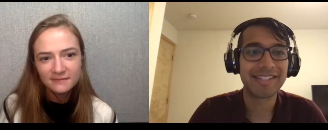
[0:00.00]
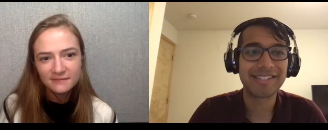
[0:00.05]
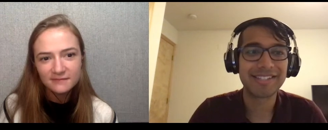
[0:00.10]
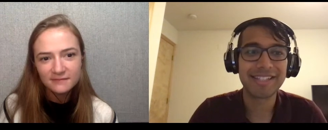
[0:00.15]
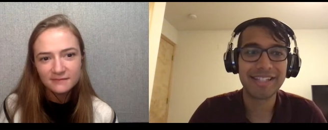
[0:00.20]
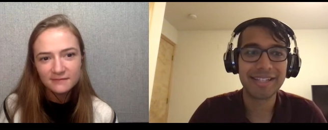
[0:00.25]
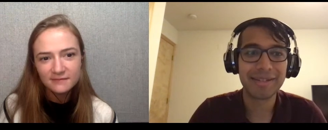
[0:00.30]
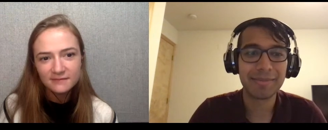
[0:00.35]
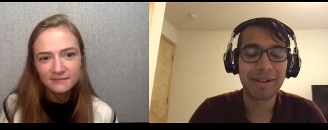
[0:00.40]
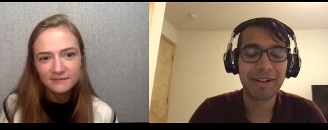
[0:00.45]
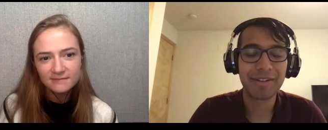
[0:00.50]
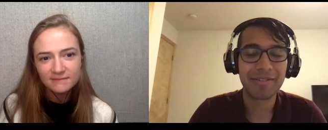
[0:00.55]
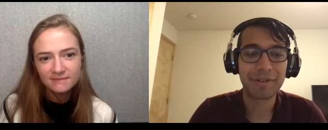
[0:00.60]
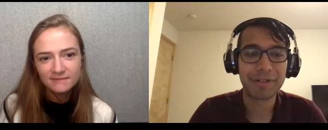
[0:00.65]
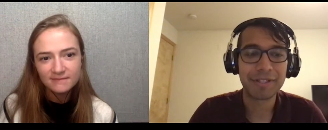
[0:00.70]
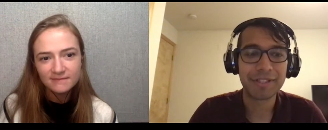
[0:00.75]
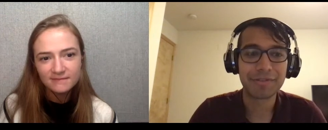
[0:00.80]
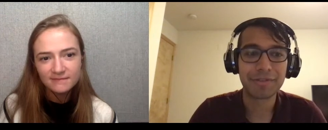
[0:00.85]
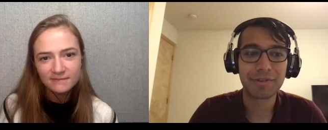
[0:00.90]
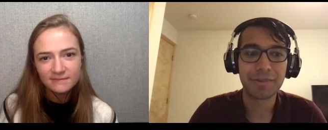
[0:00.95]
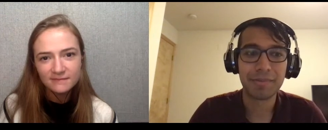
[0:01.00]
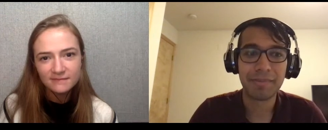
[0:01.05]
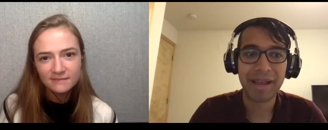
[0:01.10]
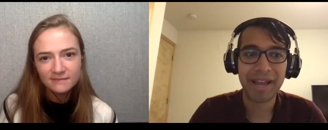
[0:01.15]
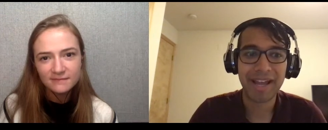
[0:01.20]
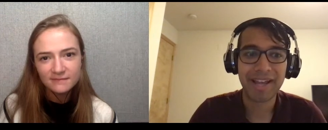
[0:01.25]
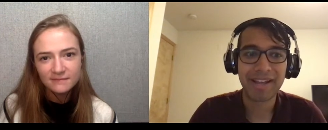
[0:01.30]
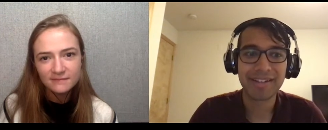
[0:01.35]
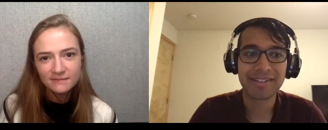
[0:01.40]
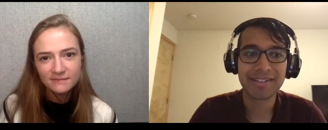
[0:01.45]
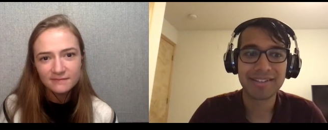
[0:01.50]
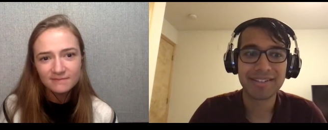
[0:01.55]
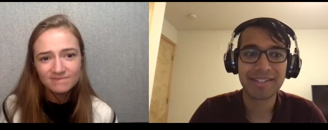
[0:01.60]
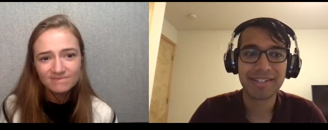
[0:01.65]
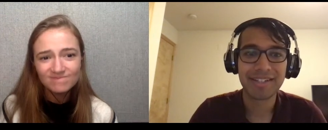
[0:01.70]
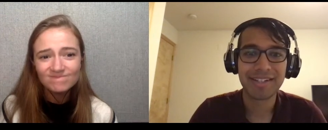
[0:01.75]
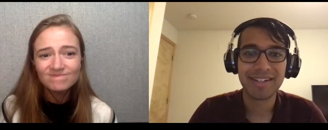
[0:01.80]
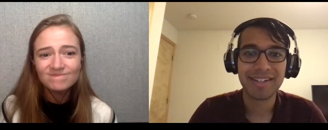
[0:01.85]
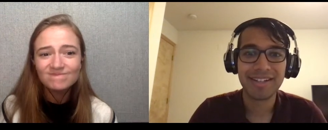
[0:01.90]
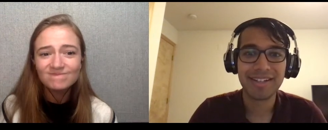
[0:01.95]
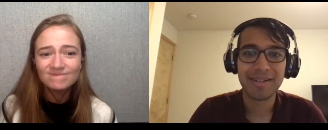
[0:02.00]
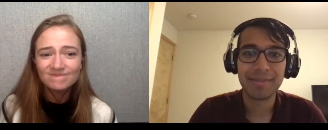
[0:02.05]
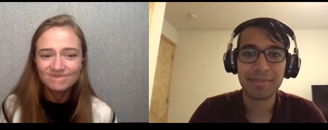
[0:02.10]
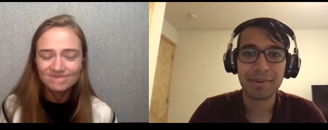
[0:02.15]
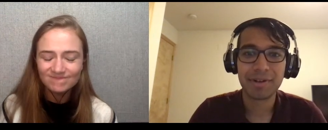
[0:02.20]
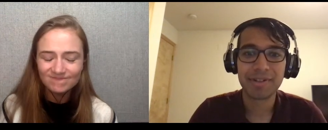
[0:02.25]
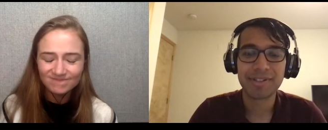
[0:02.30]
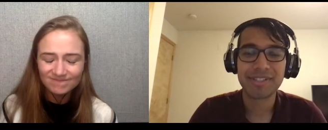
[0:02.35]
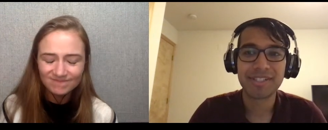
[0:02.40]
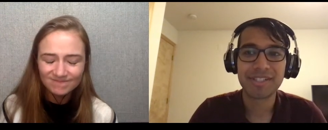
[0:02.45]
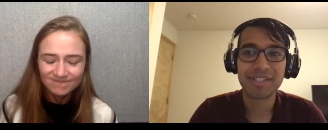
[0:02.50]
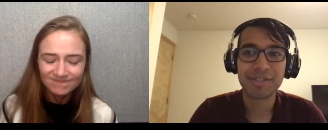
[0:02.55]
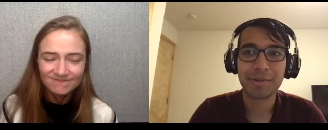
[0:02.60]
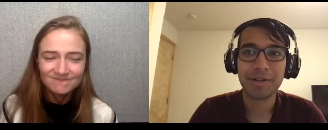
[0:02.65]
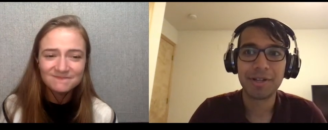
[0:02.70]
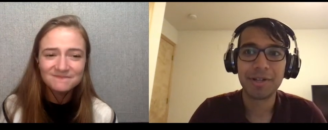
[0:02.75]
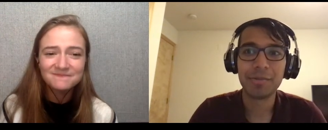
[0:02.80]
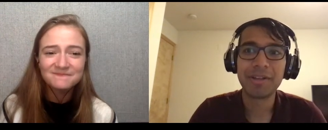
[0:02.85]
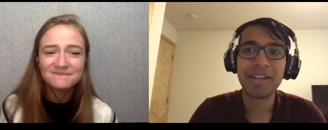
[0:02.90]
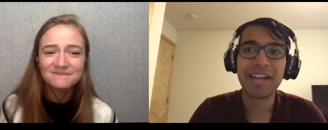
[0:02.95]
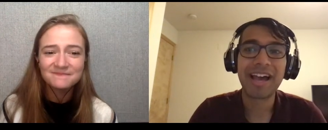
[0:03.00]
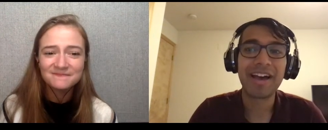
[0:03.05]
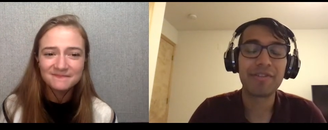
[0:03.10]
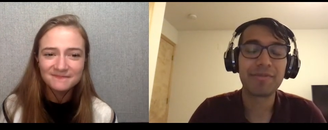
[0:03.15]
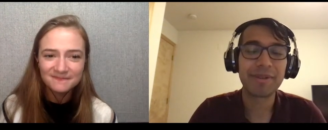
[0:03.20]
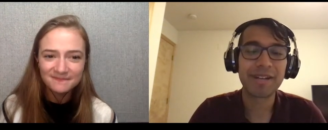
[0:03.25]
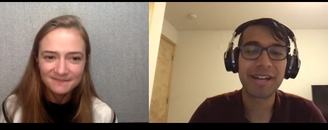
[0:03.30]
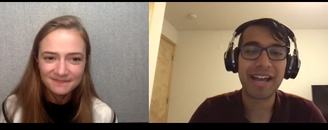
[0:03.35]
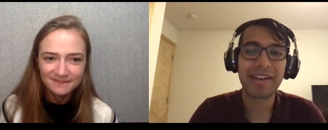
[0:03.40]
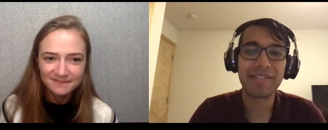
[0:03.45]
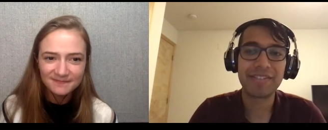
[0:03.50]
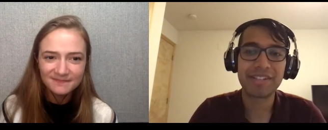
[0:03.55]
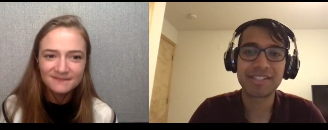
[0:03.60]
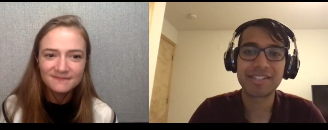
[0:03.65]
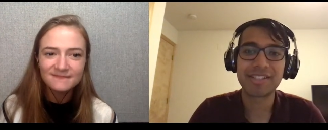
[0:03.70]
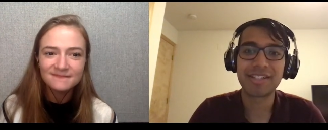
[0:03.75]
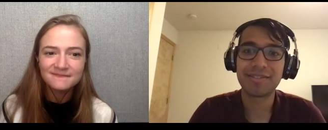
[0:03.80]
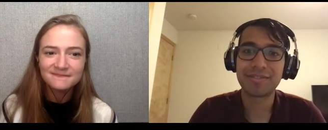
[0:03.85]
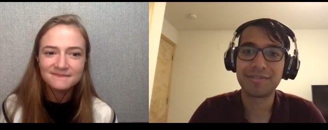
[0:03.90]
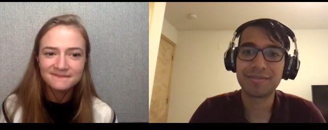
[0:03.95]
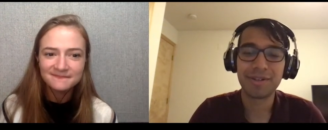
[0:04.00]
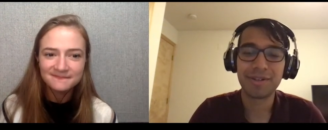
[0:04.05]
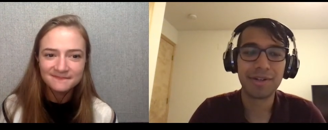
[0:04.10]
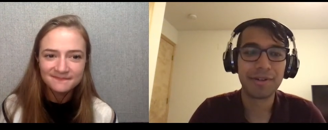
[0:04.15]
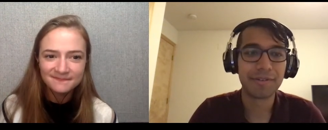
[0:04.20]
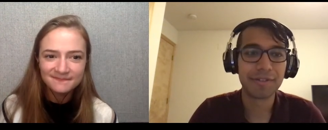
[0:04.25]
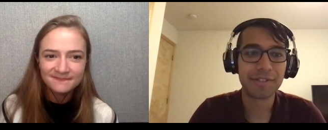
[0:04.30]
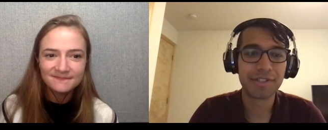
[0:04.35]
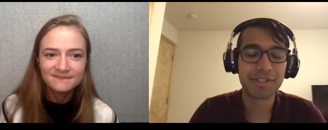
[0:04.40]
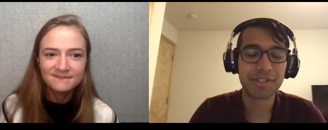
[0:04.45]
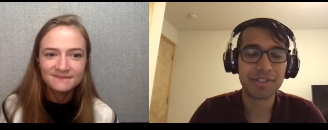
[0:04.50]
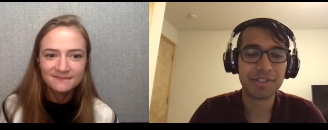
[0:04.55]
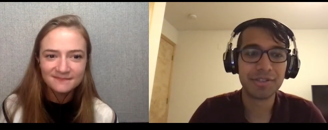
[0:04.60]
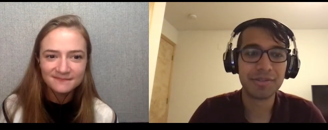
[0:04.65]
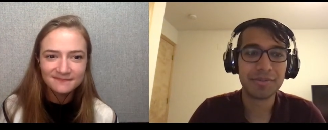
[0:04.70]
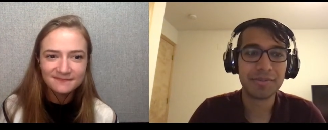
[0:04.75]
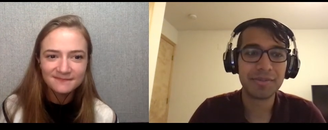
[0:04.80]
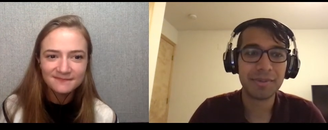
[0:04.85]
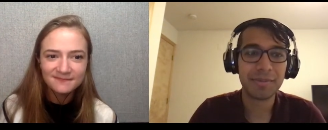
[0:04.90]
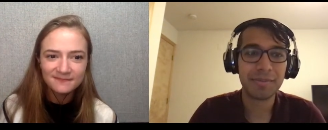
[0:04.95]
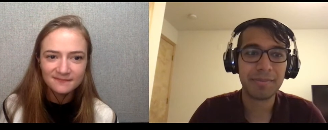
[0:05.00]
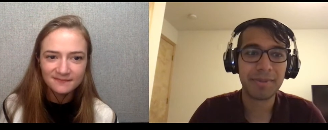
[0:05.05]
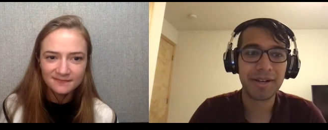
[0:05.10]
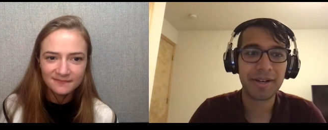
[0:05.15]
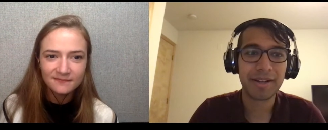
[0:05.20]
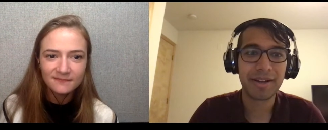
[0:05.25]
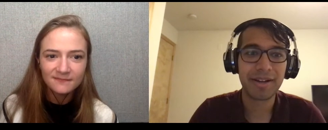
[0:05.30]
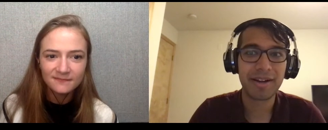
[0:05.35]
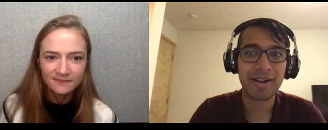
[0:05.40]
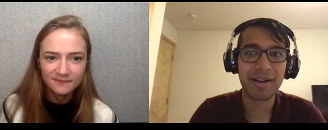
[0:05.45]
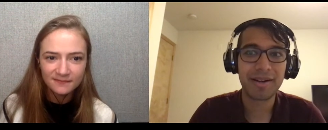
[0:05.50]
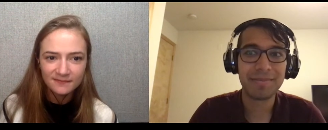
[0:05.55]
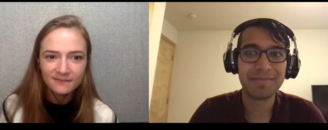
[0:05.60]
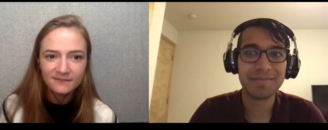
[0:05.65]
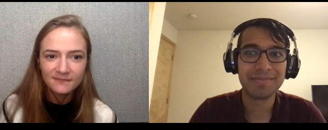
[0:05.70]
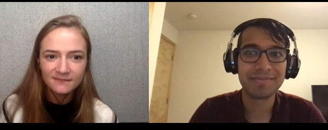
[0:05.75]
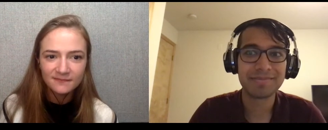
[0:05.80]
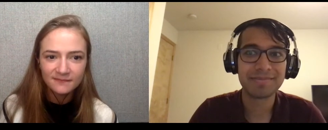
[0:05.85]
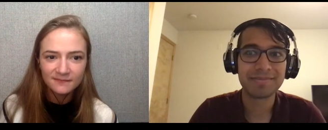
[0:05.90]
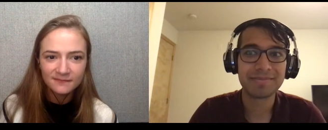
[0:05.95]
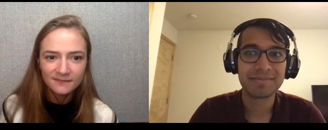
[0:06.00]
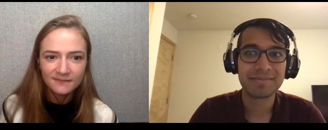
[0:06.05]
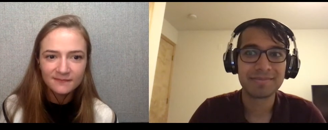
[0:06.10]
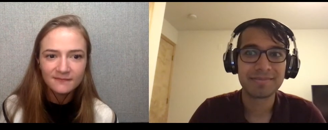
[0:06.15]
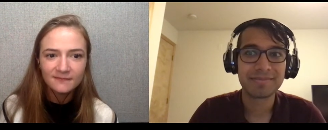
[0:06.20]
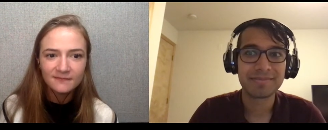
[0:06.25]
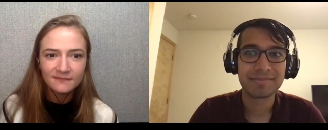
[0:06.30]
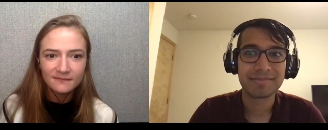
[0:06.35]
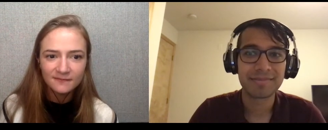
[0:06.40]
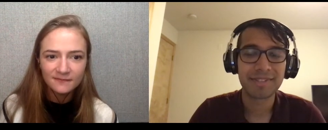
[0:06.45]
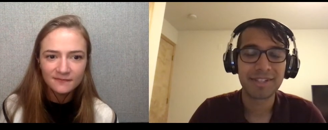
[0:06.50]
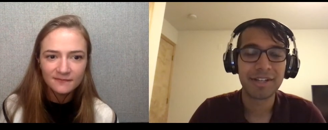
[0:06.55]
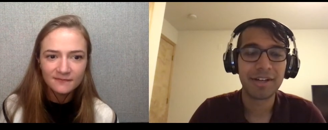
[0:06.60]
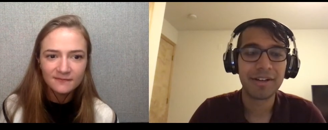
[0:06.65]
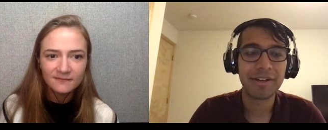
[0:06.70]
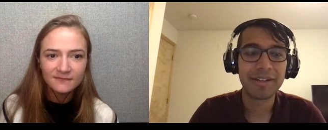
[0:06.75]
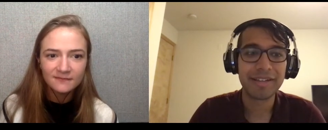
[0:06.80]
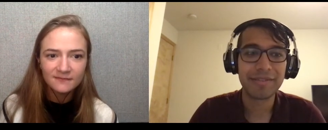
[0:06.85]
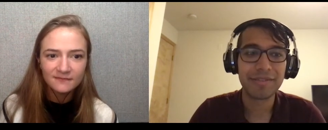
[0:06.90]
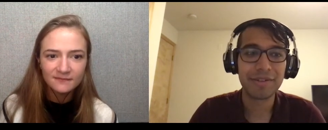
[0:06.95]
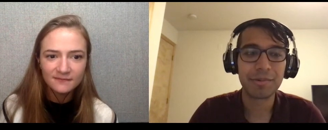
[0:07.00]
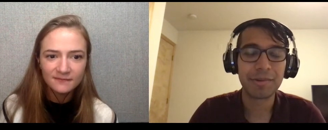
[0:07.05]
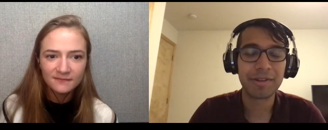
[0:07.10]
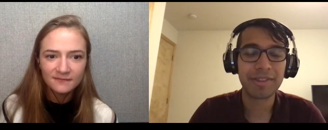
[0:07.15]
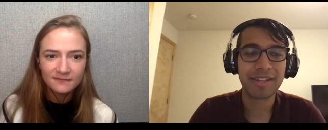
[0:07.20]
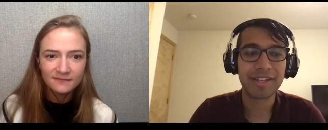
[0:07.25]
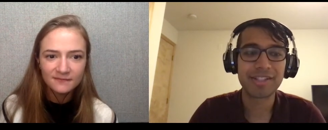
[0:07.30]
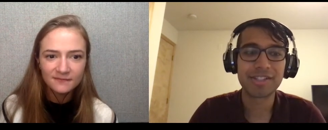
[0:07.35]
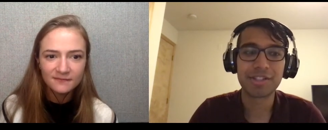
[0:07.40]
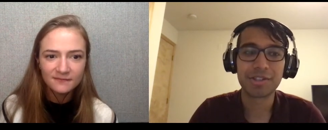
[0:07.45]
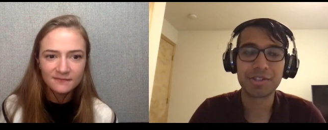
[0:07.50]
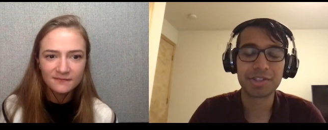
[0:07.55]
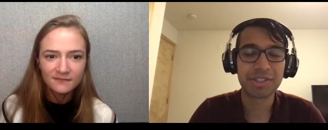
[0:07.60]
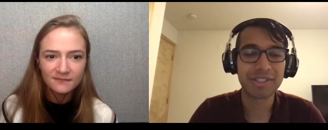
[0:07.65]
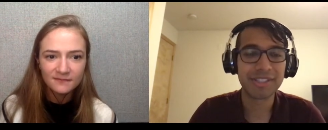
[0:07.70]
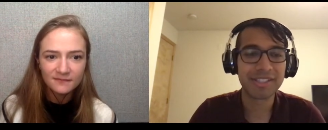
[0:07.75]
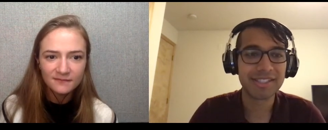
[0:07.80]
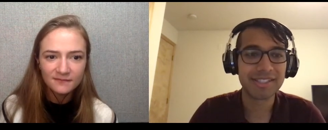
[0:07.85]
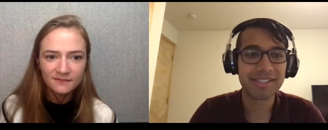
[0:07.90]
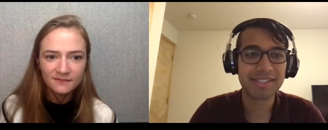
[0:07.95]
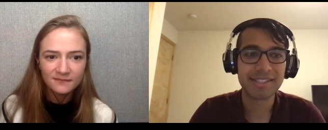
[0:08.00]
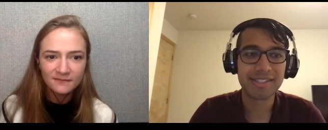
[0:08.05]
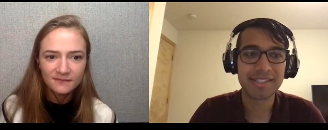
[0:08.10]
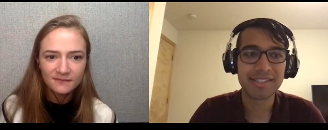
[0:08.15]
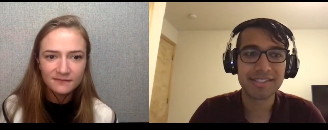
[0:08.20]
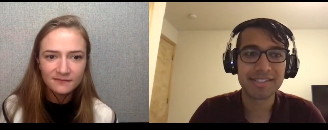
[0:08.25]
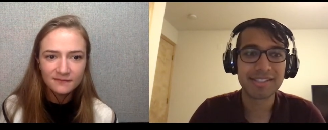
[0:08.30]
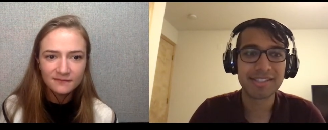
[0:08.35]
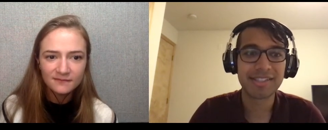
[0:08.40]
Speaker 1: seeing my friends from band in person as well. We have been having stuff over Zoom, but um, you know, even with like socially distanced,